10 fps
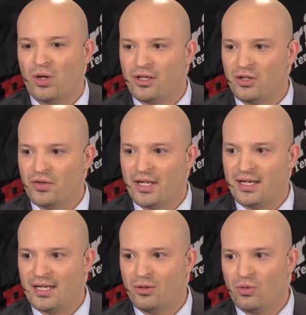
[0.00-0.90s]
want to know that,
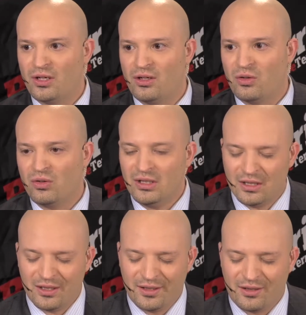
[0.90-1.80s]
and I don't mm. want to know,
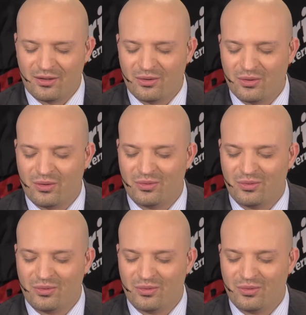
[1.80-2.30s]
you know,